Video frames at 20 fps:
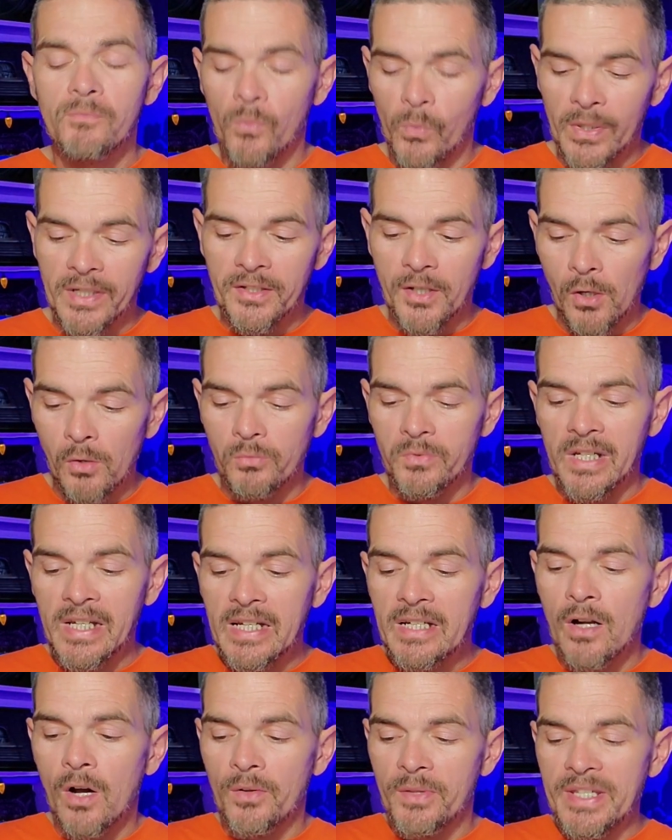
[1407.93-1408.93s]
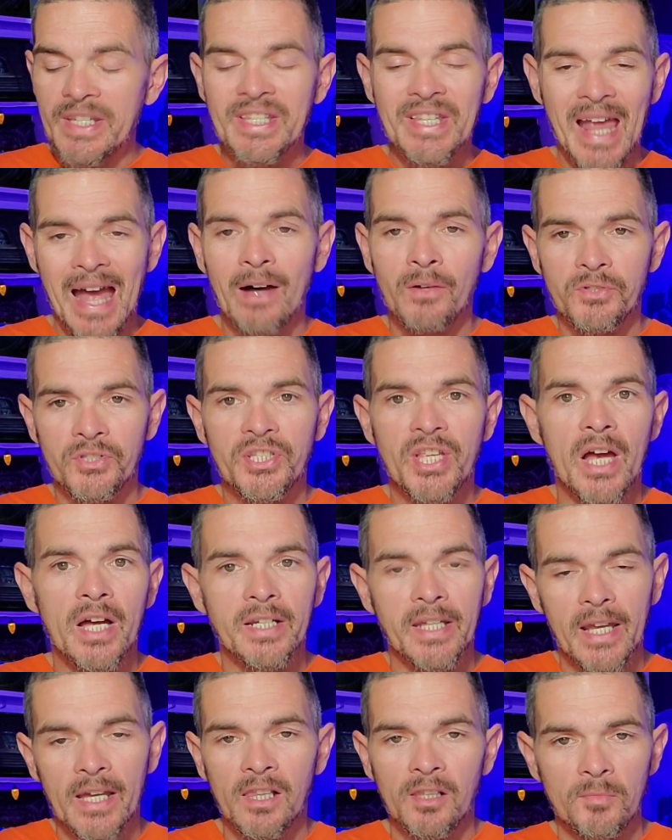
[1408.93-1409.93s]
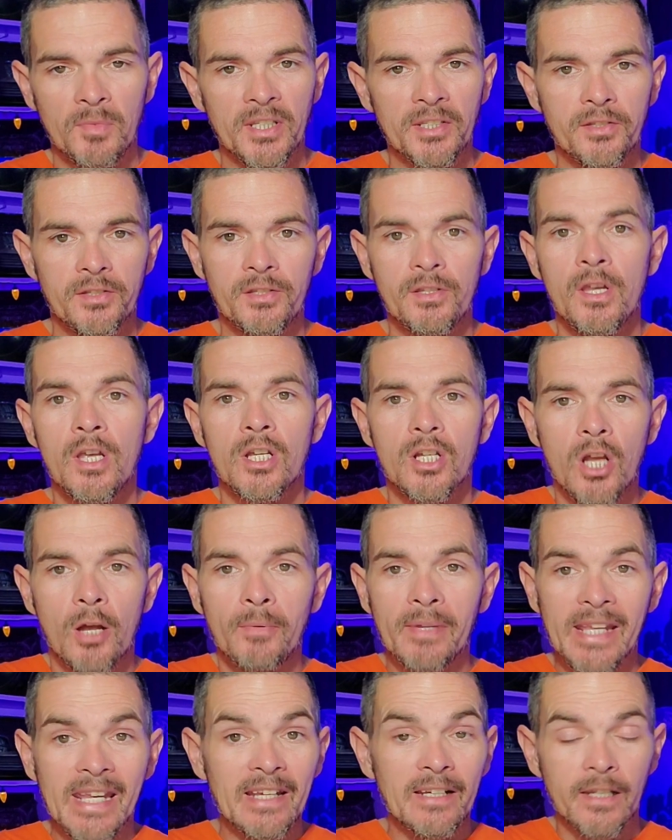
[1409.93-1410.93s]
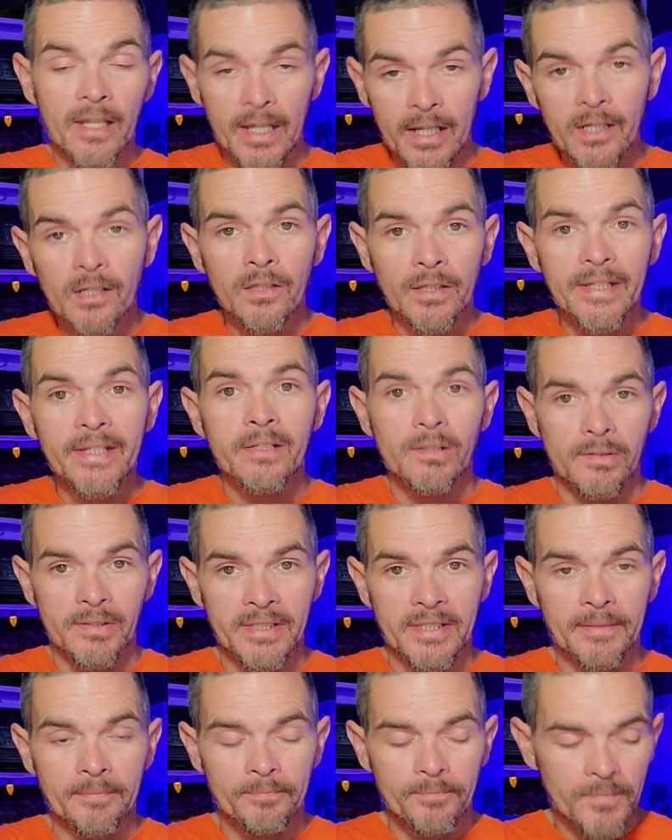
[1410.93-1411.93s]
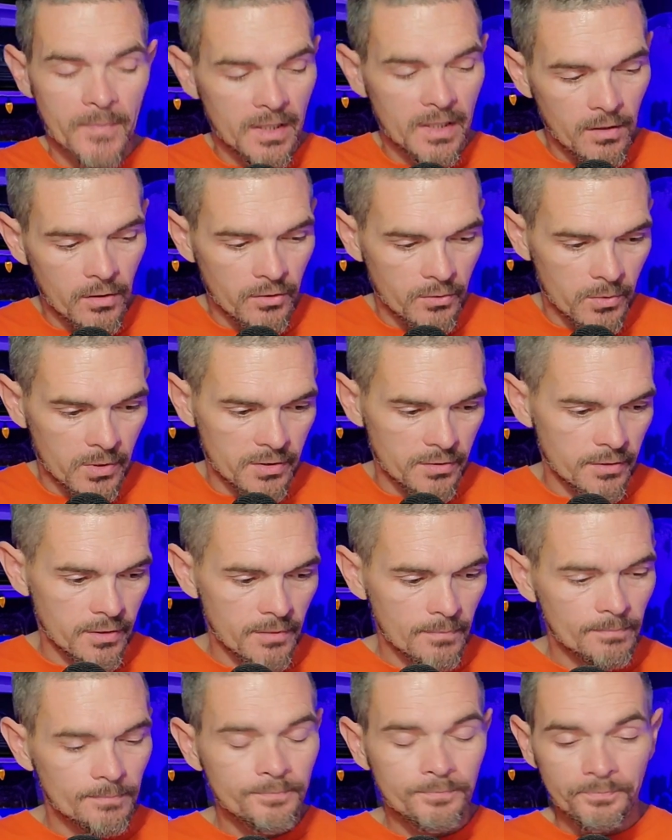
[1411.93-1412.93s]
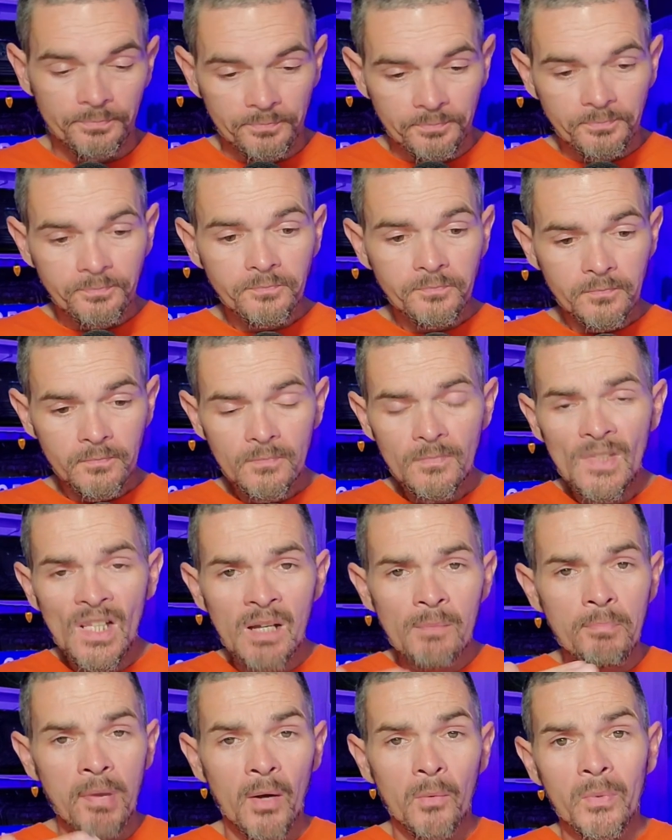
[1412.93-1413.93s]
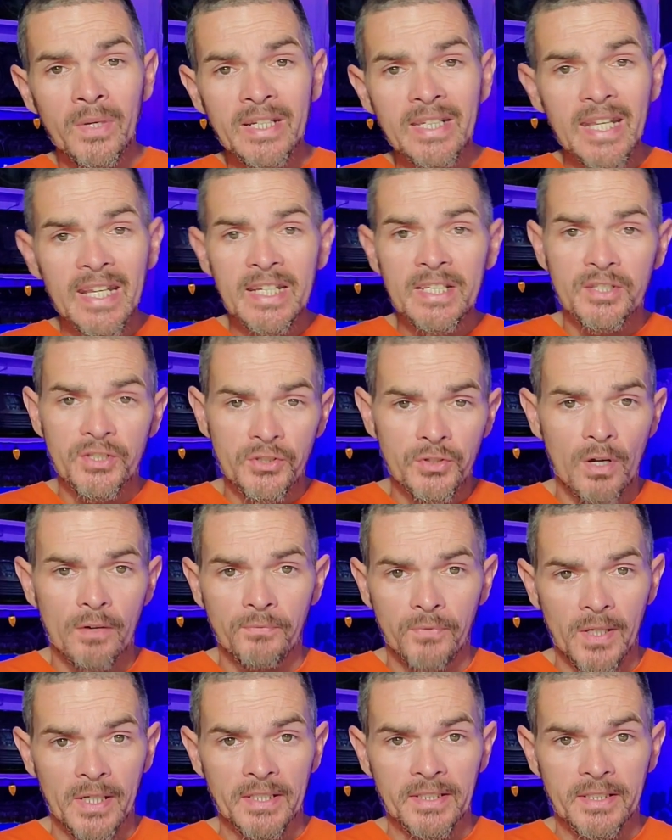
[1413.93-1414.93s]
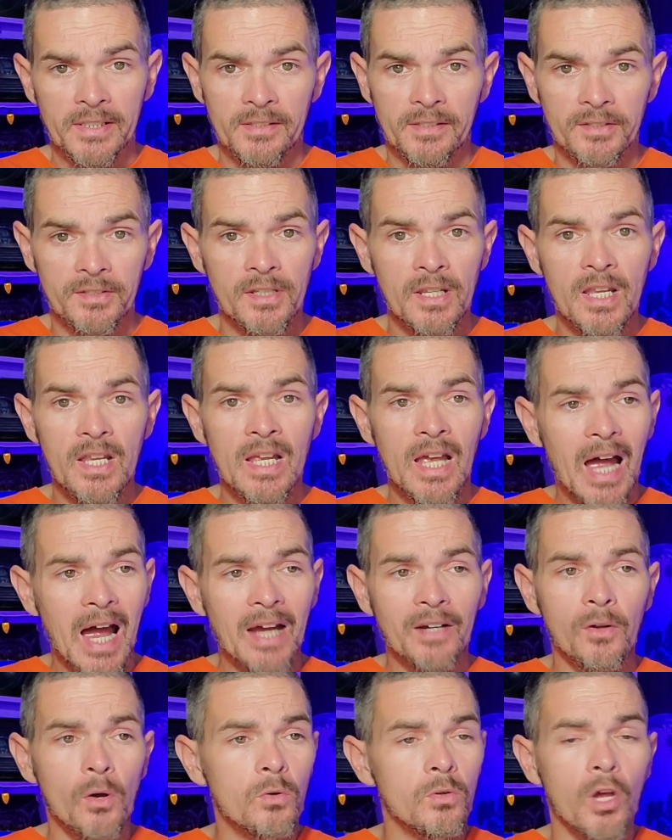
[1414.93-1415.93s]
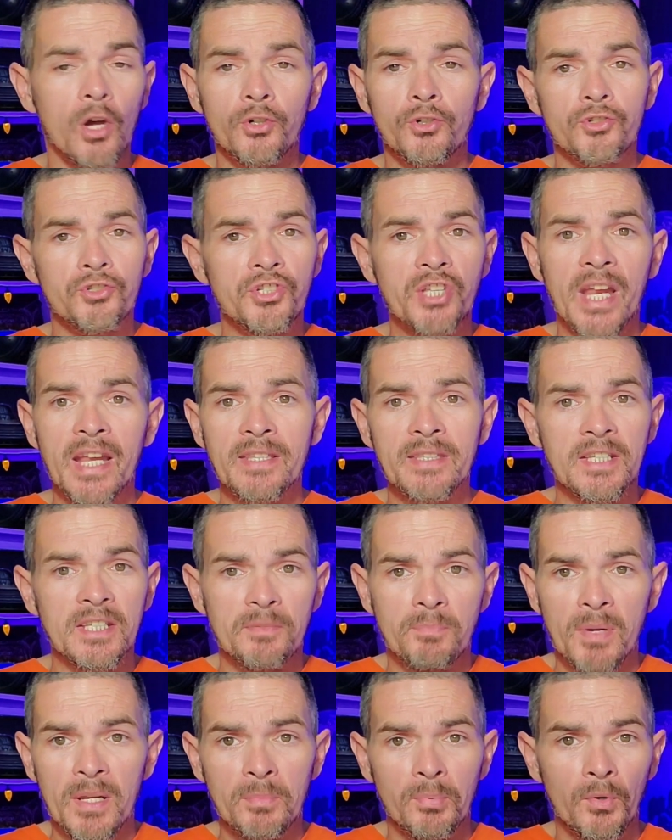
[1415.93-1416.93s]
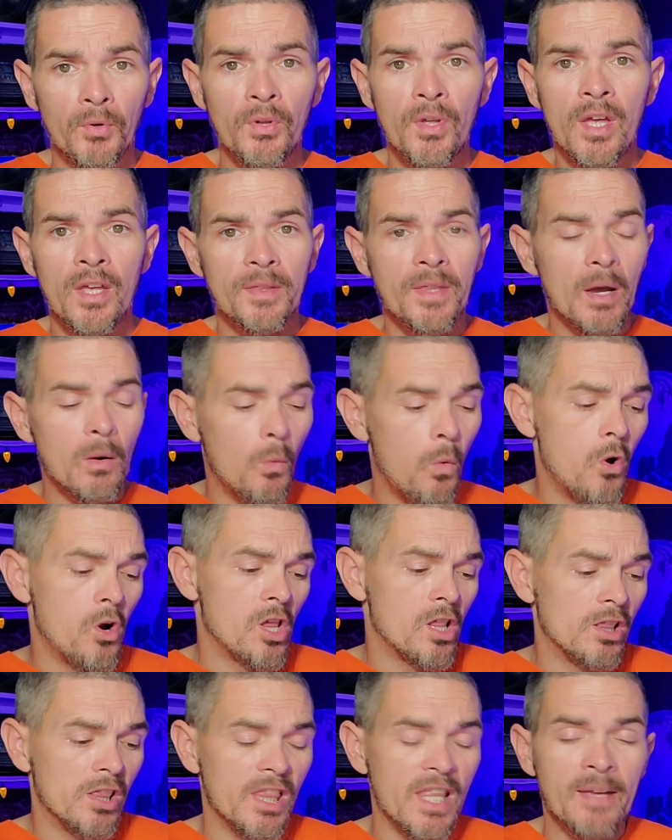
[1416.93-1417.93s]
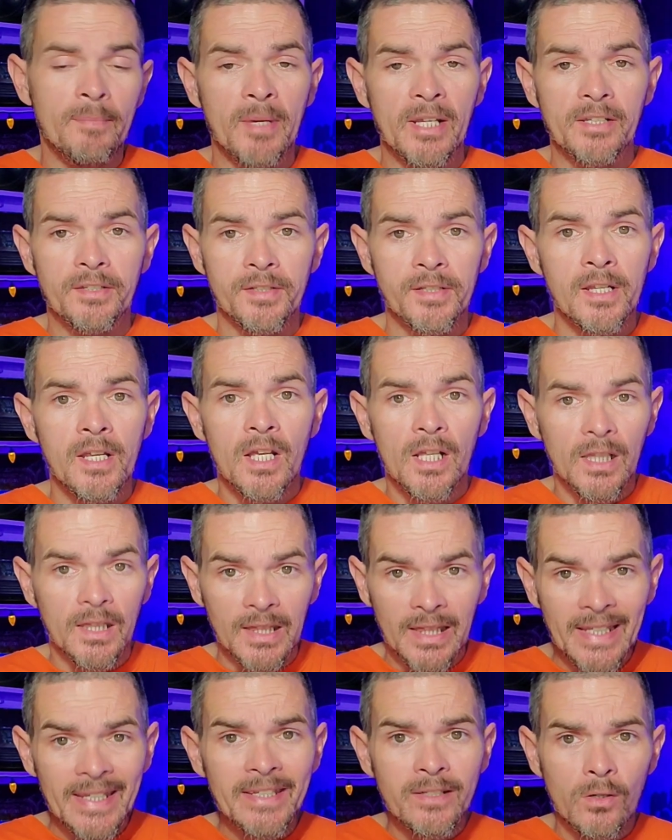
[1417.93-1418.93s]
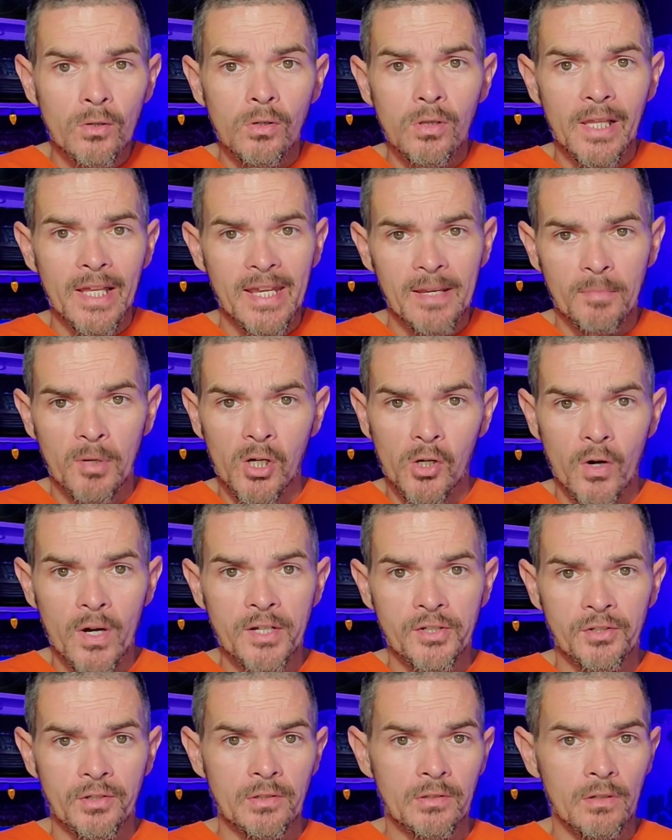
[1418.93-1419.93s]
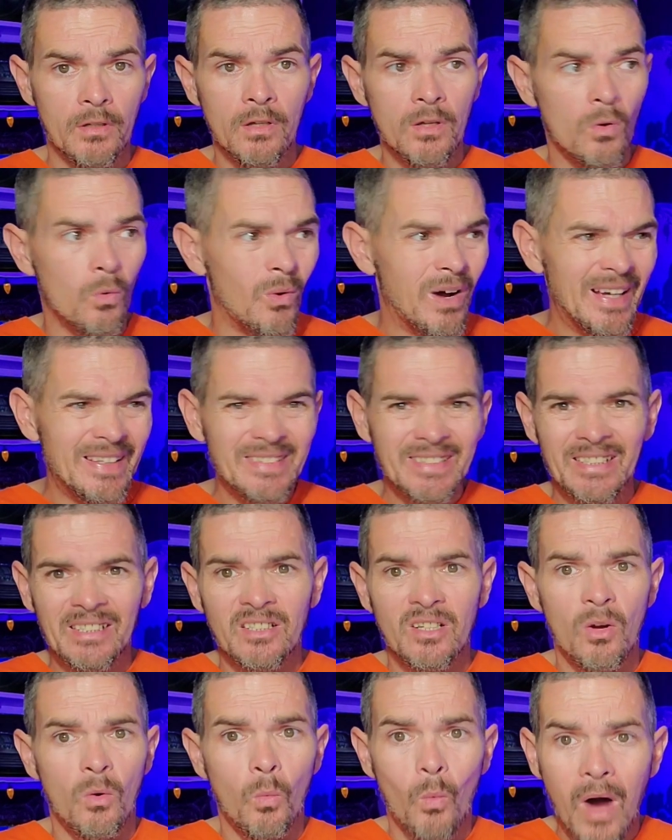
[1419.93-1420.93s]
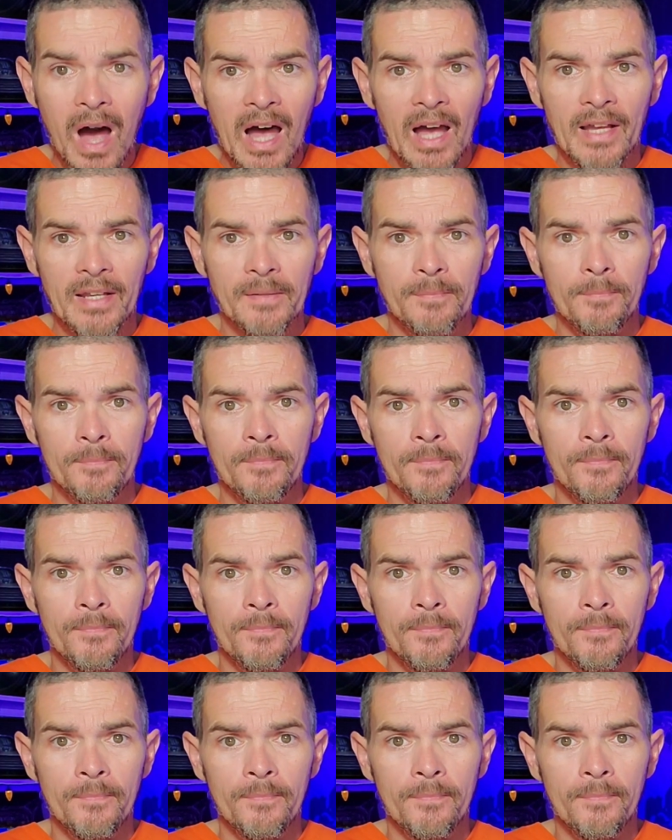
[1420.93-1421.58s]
We don't need all these outside elements coming in illegally, in other words. But we need stuff like this. I don't understand these people that want to limit legal immigration. What? Why?